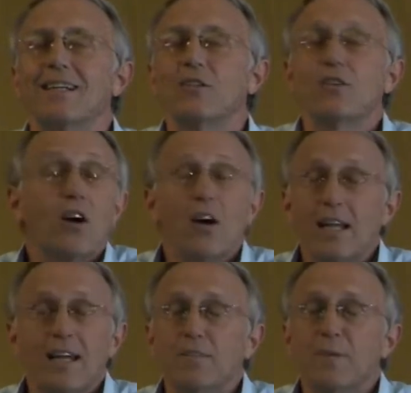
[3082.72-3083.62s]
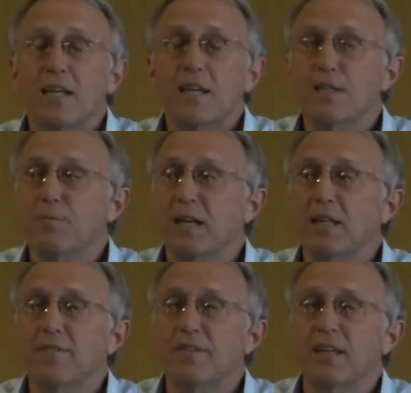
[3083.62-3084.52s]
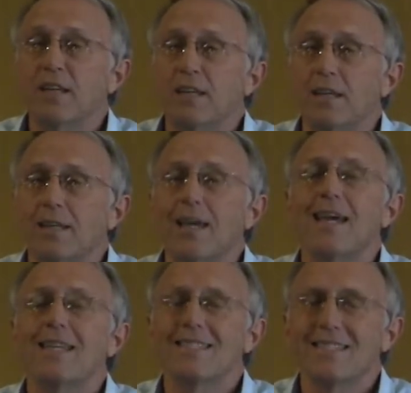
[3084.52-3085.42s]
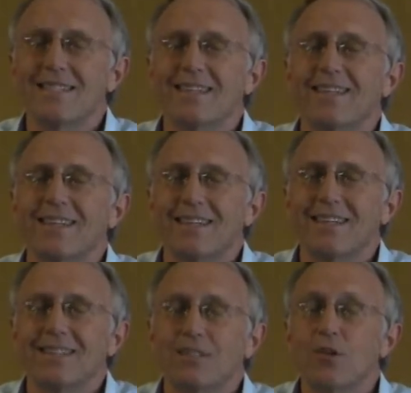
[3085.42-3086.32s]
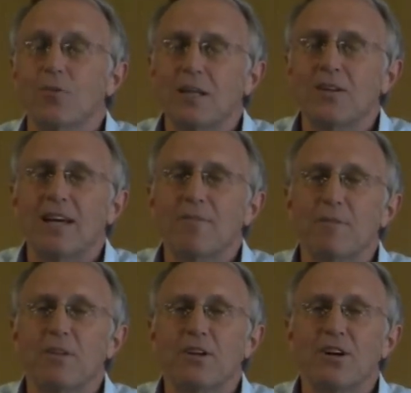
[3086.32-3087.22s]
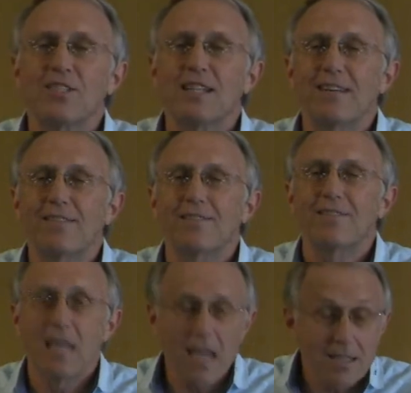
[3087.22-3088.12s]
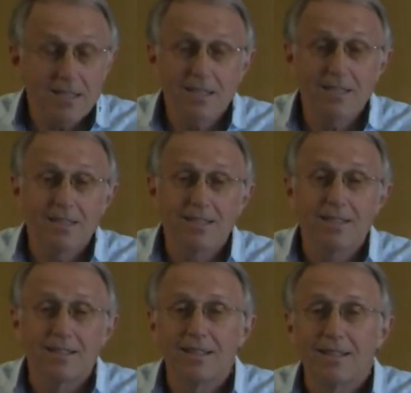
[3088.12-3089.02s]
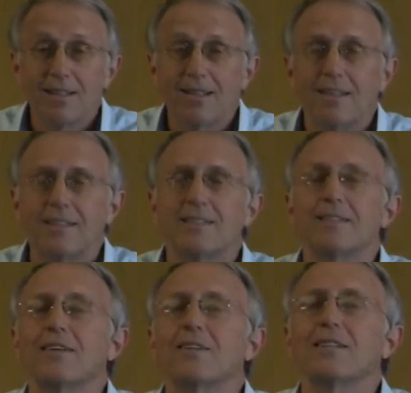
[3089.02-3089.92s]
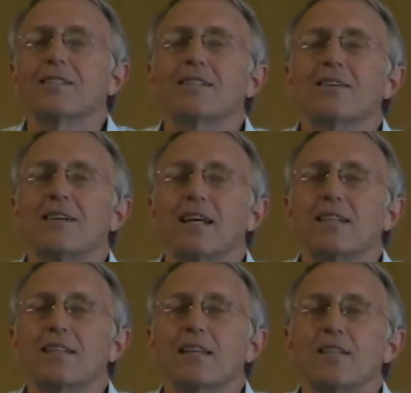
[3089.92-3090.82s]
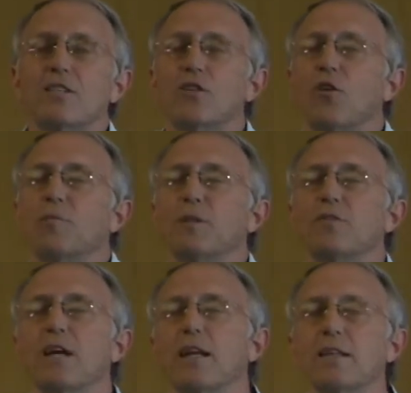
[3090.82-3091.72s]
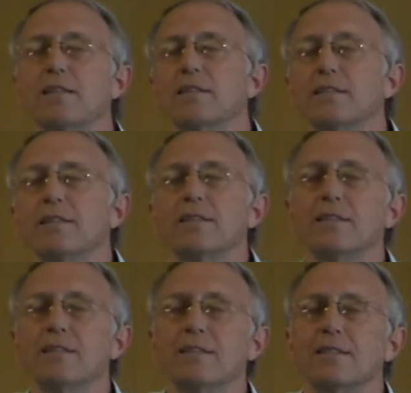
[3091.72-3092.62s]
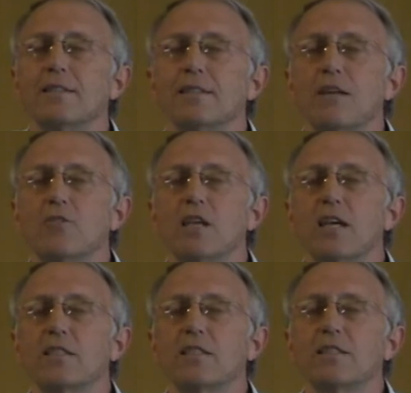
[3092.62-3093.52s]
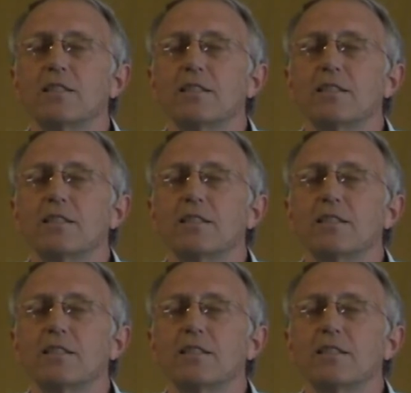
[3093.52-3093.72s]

So God loves me irrespectively? Yes. So you want to love me with God's love? Yes. She says, Oh, this is so great. Then just hold me tonight. No sex.